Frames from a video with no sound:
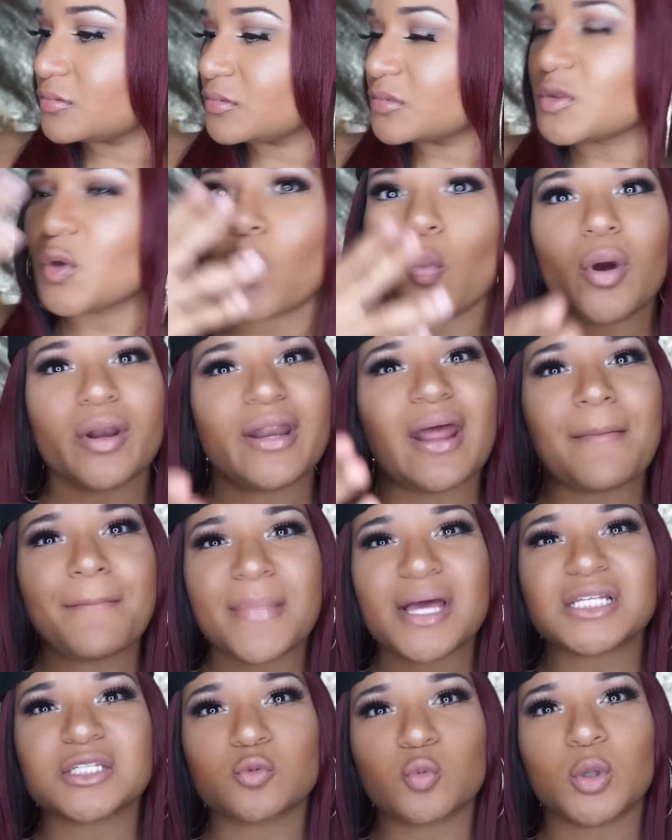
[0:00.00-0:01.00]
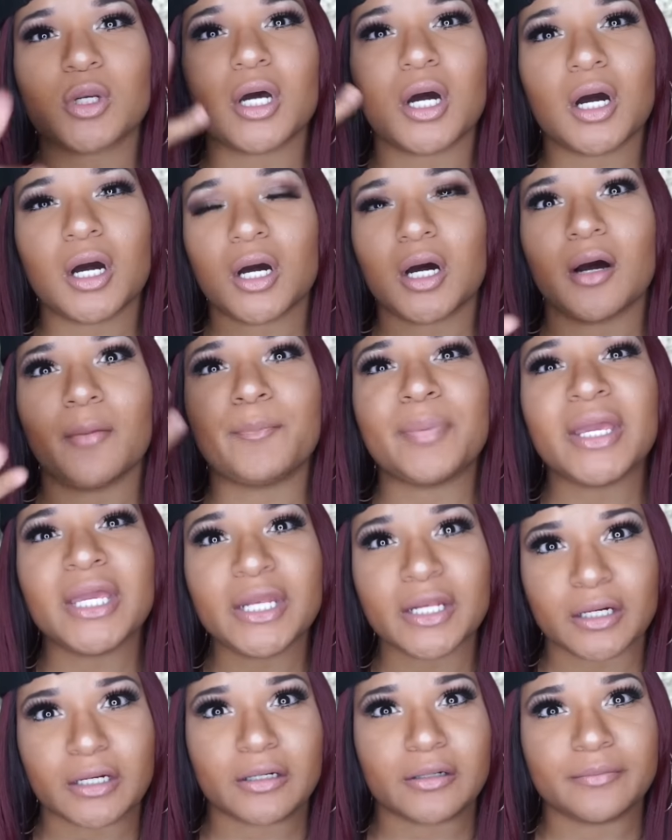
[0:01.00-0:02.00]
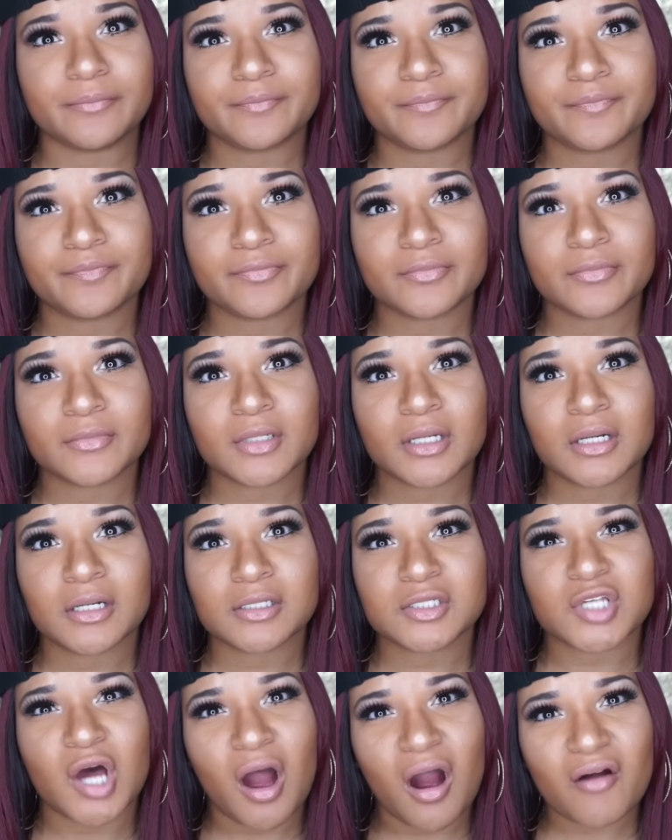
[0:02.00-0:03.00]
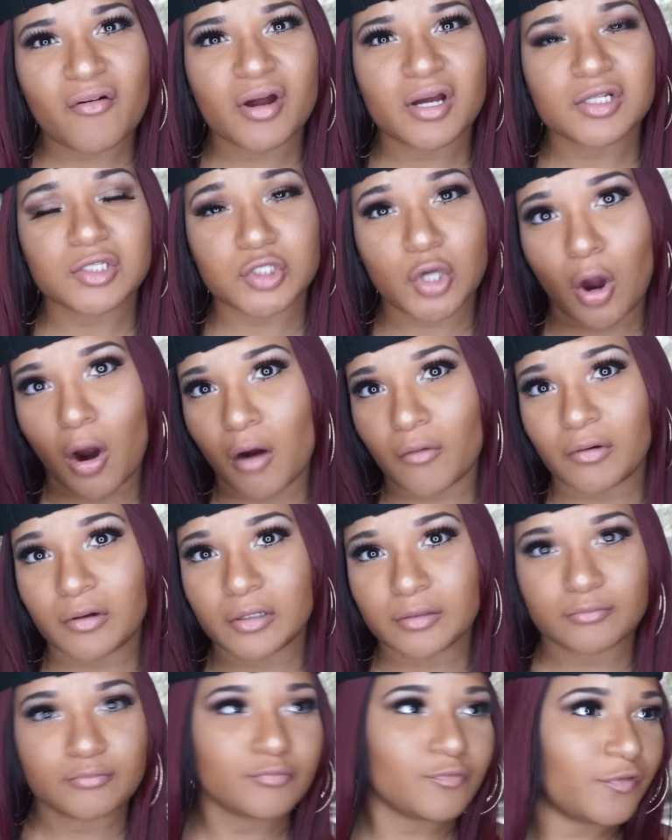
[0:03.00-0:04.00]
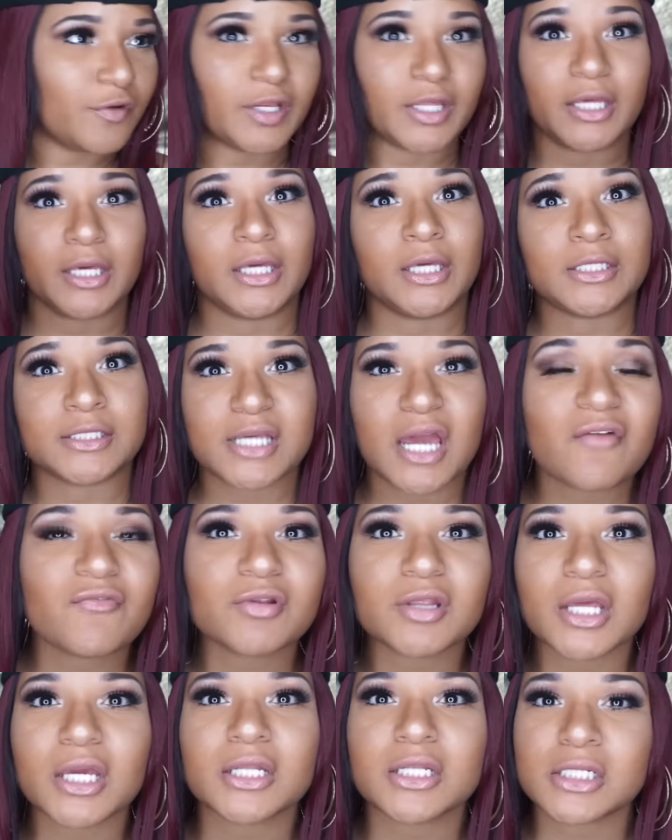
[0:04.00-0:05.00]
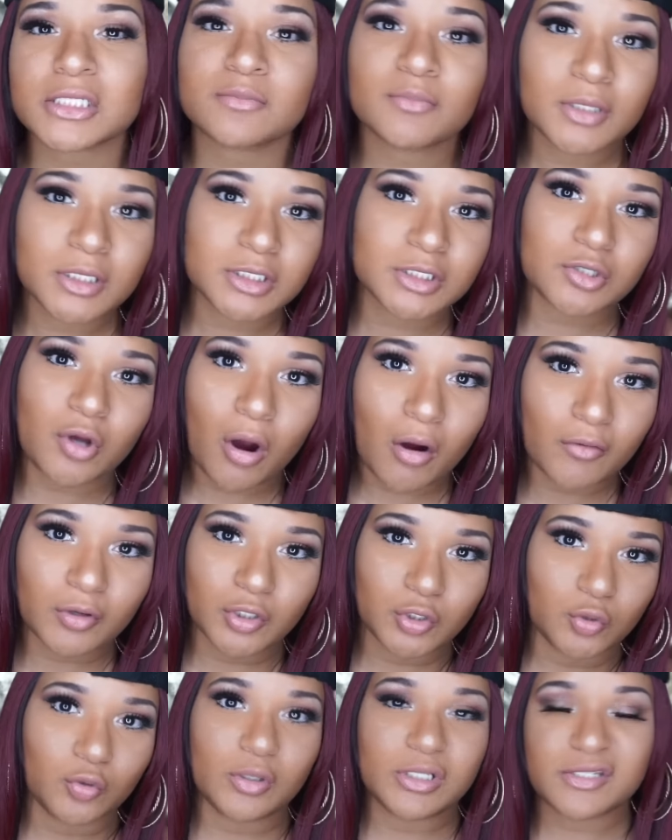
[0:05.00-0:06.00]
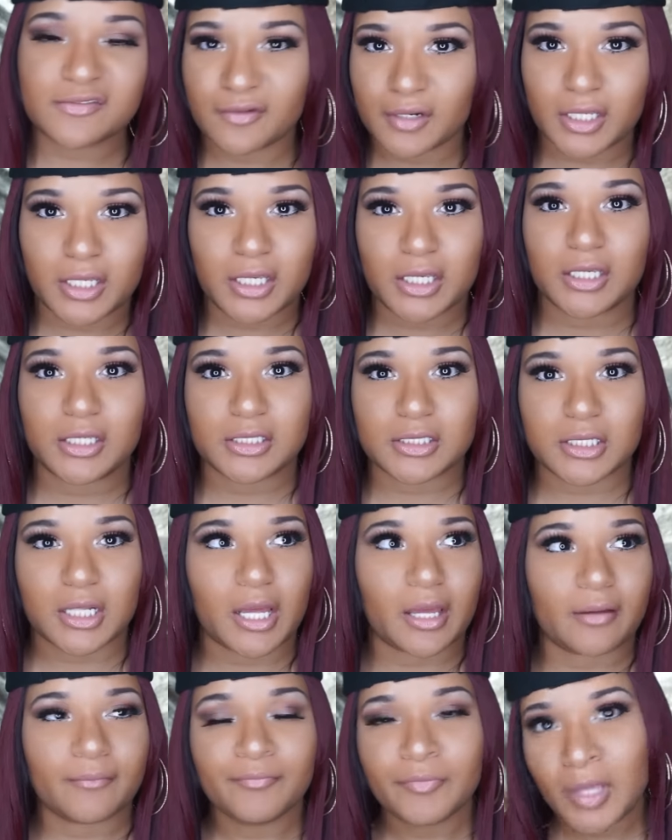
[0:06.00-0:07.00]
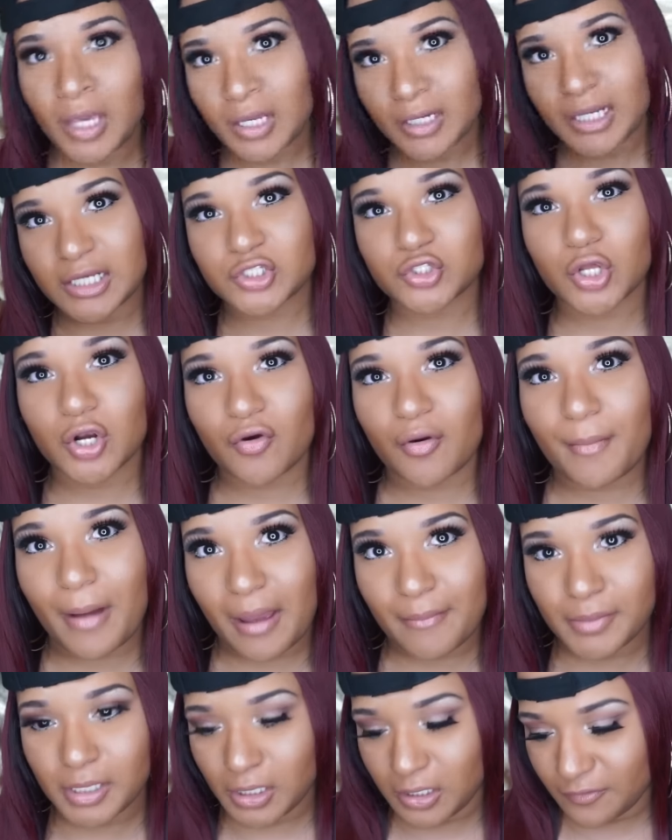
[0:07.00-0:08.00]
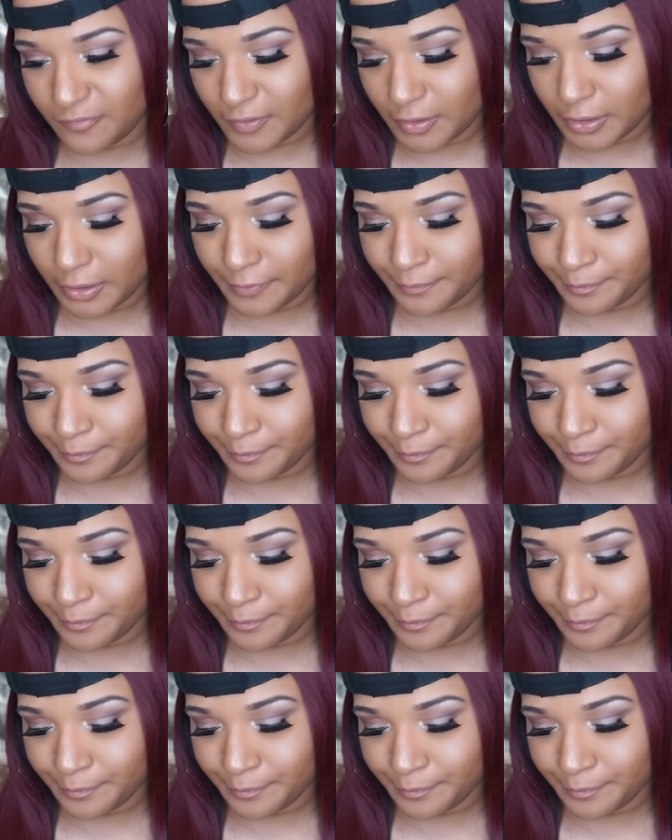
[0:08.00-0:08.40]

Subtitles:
The one that messed with Peter. Tara, for the kids. Everything this bitch Tara do is for the kids. Like, that sort of remind me of